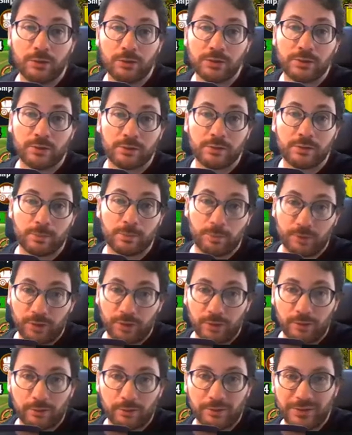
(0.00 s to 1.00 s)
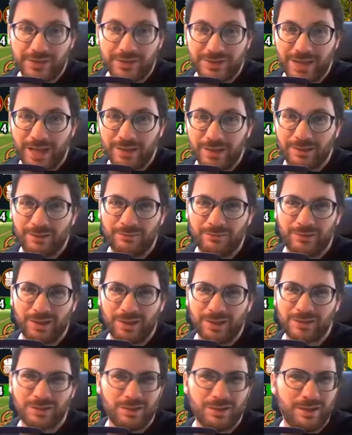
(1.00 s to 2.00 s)
There's a particular set of
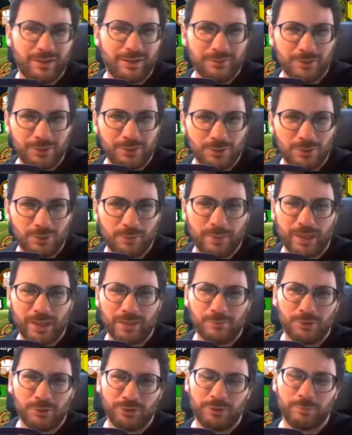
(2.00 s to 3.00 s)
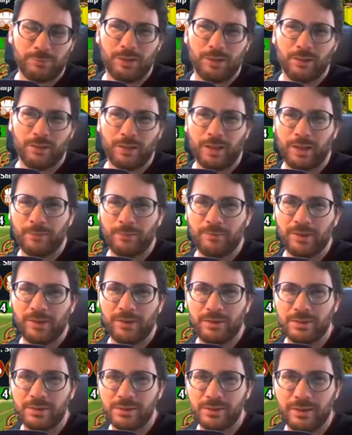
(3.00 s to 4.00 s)
things that you have to do to make a multiplayer game
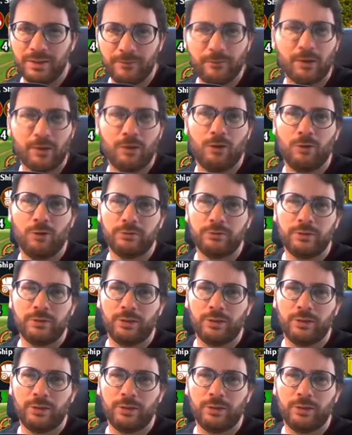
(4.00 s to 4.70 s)
that is difficult.